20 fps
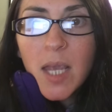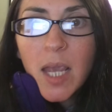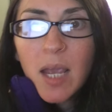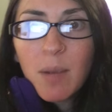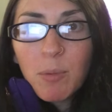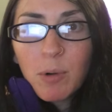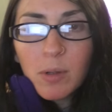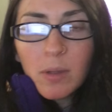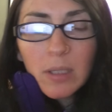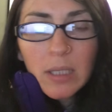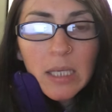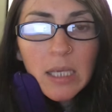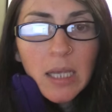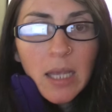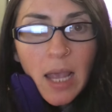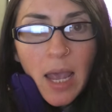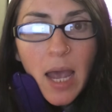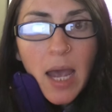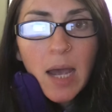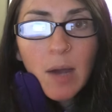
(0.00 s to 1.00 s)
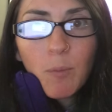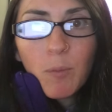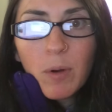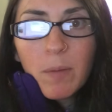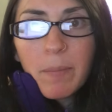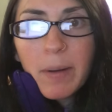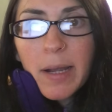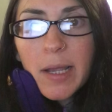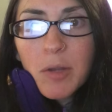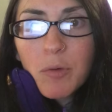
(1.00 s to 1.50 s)
And we're looking at
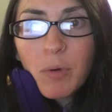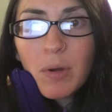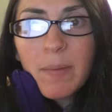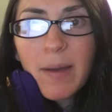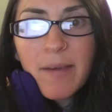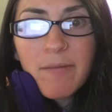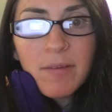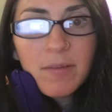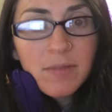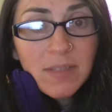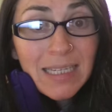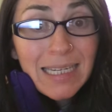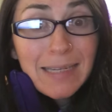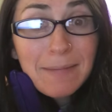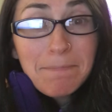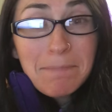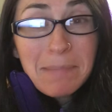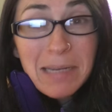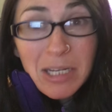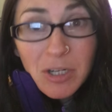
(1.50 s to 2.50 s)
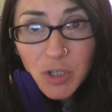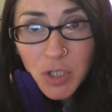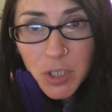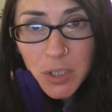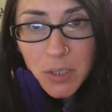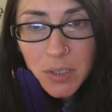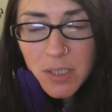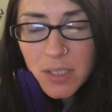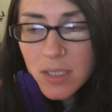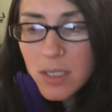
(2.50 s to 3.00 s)
1 by 3 by 15
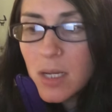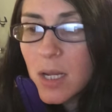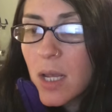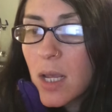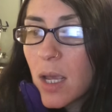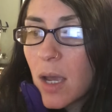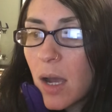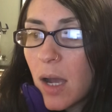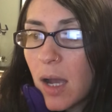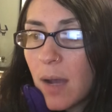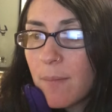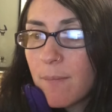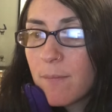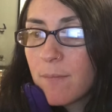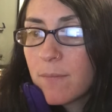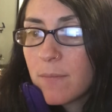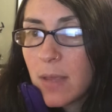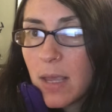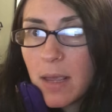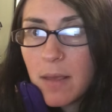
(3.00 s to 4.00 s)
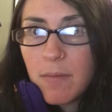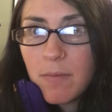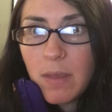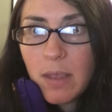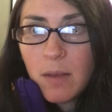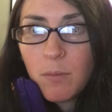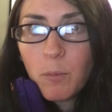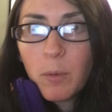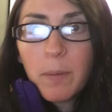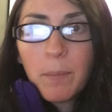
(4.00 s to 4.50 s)
meters, and
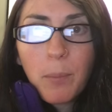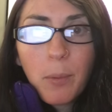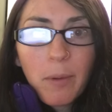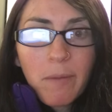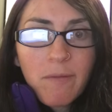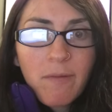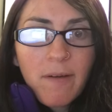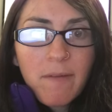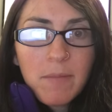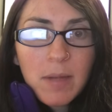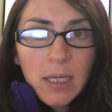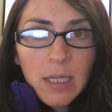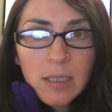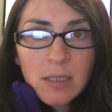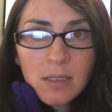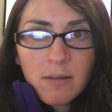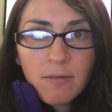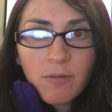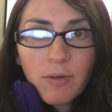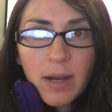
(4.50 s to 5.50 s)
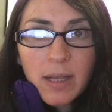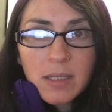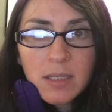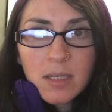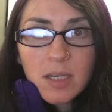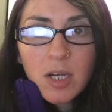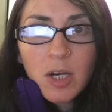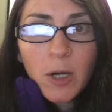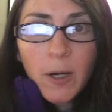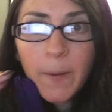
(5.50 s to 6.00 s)
then 1.5 minutes of rest
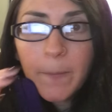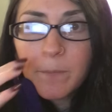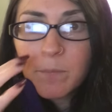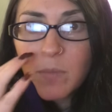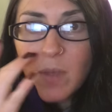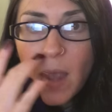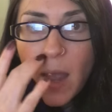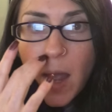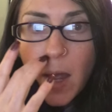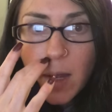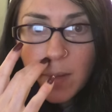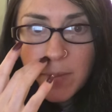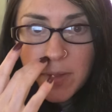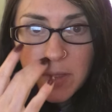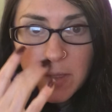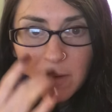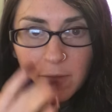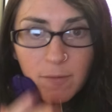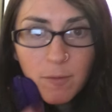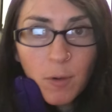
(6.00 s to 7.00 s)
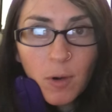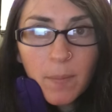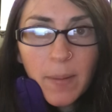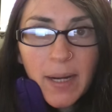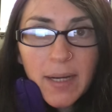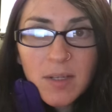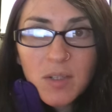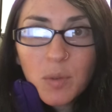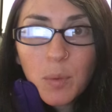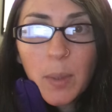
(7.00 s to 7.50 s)
here, and then 4
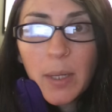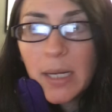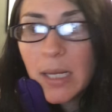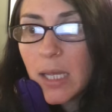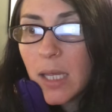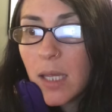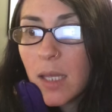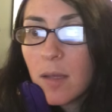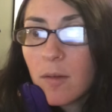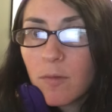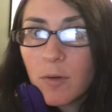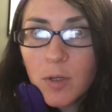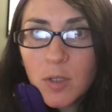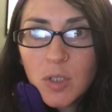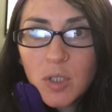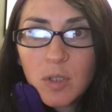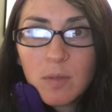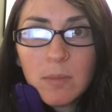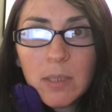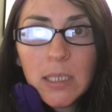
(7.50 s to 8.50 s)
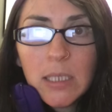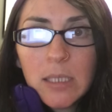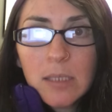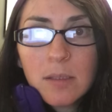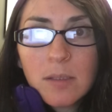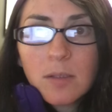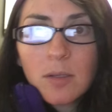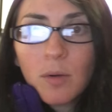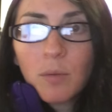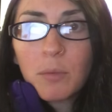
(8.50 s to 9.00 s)
by 20 for 2
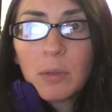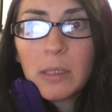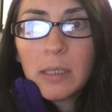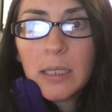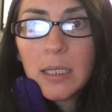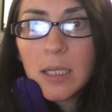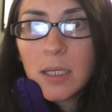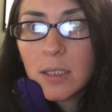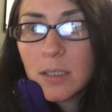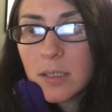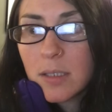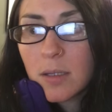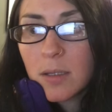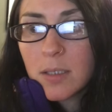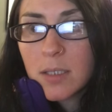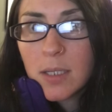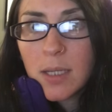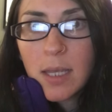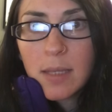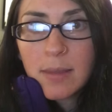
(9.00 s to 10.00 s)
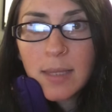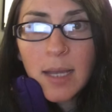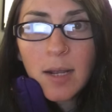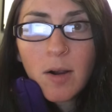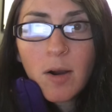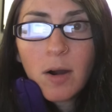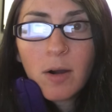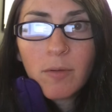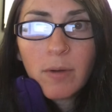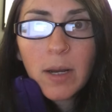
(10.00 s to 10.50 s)
minutes. So really gonna start to get that
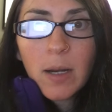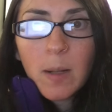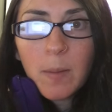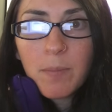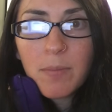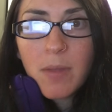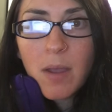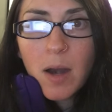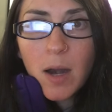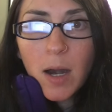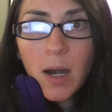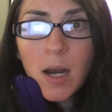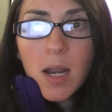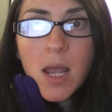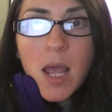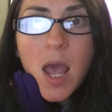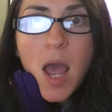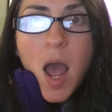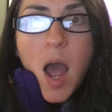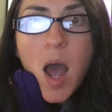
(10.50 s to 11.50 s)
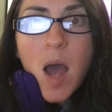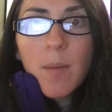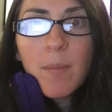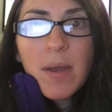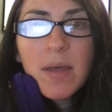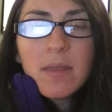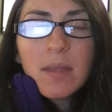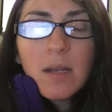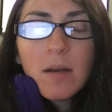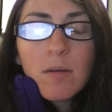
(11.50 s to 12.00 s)
heart rate up there.
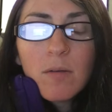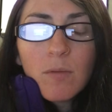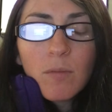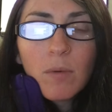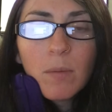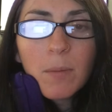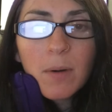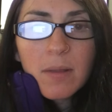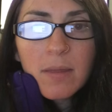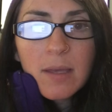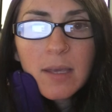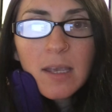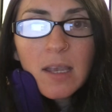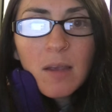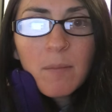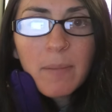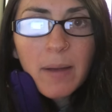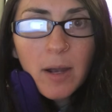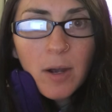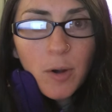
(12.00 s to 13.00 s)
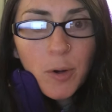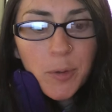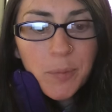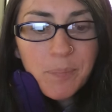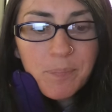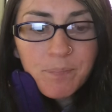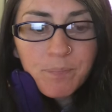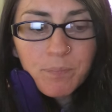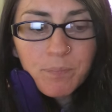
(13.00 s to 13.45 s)
And then when we're thinking about